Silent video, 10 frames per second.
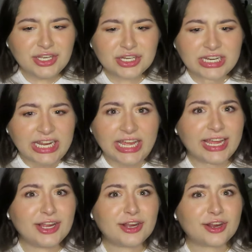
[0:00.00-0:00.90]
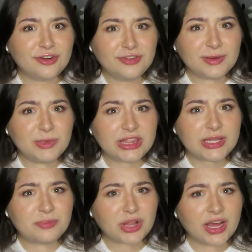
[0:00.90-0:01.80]
And you're gonna hit your girlfriend with
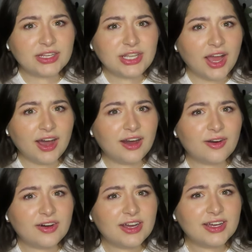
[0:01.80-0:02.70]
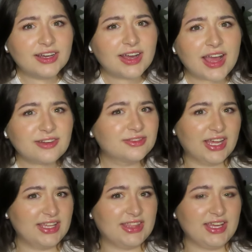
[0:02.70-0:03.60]
it? No, I don't
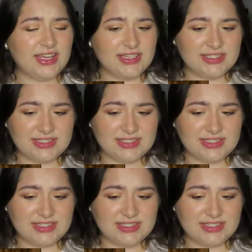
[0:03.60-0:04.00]
like this.